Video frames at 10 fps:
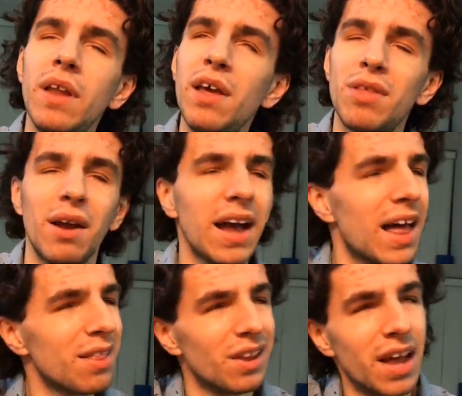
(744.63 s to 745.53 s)
Now you say,
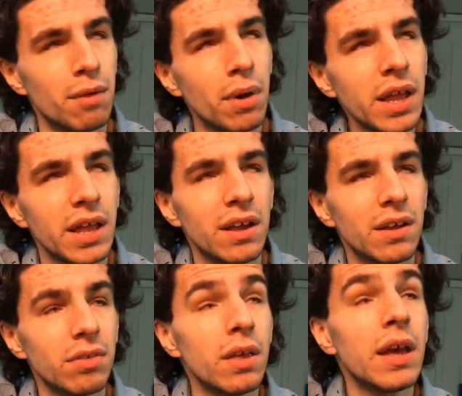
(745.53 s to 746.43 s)
God, that's a lot of money.
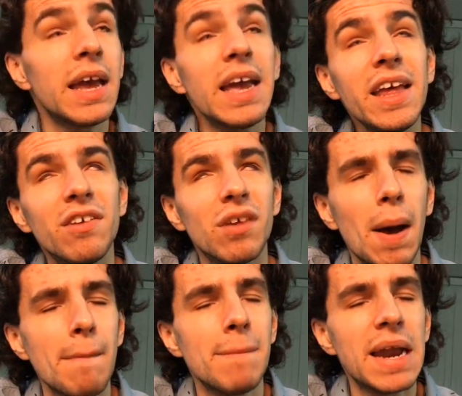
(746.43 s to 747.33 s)
It
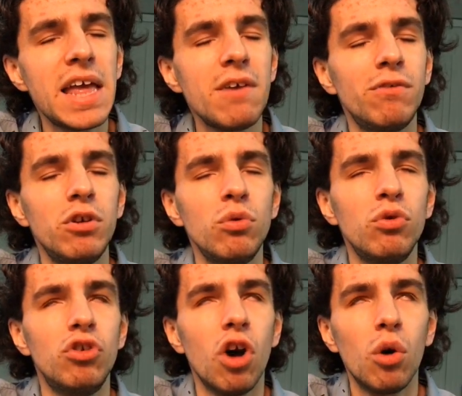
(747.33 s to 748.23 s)
is, but if
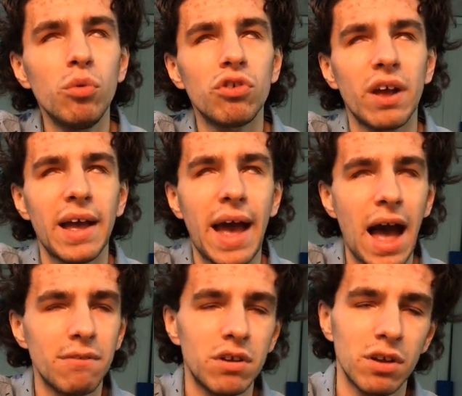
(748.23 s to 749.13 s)
you don't
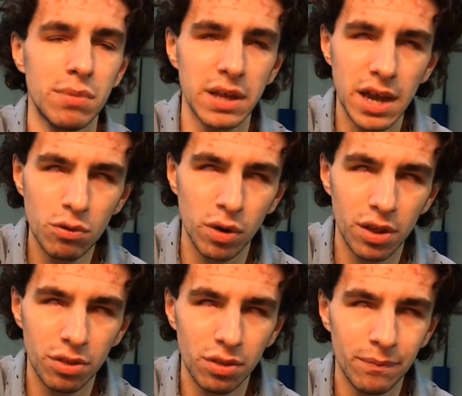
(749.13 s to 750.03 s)
have it to begin
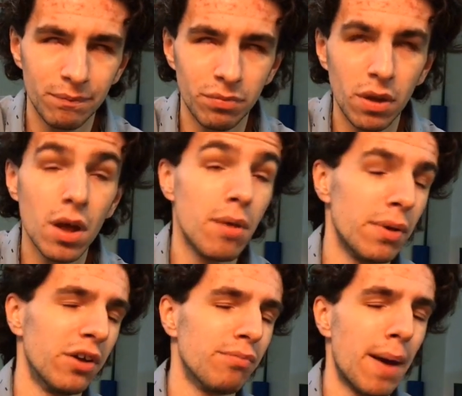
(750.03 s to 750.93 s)
with,
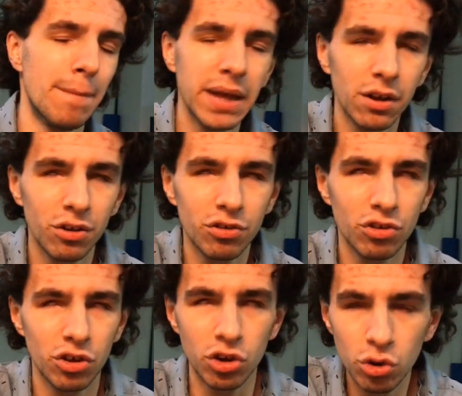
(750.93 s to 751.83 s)
because my
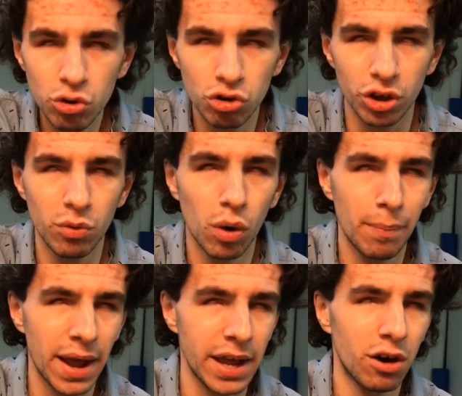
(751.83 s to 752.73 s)
bills usually
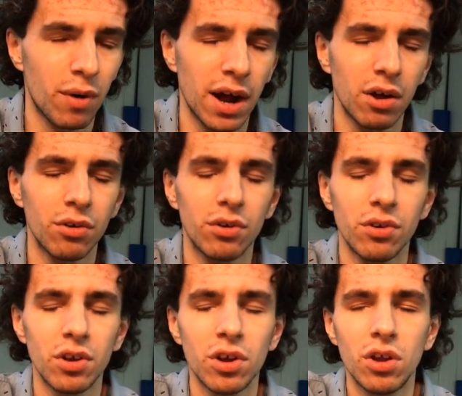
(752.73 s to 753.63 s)
were paid
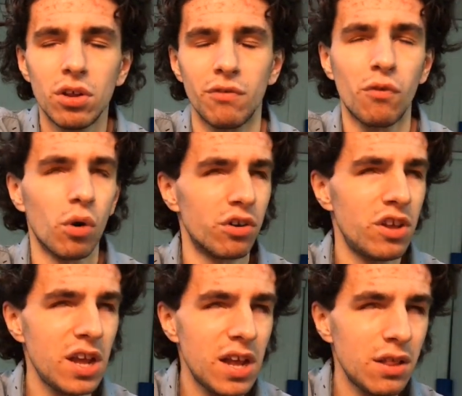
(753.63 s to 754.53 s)
around the
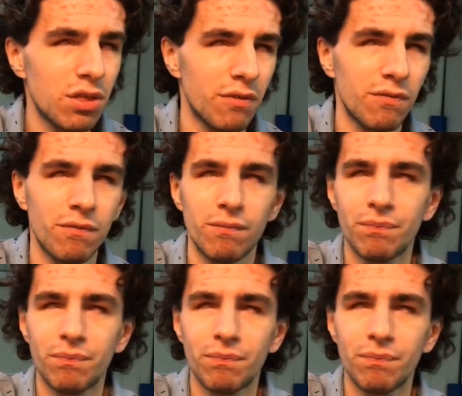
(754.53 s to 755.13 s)
14th, the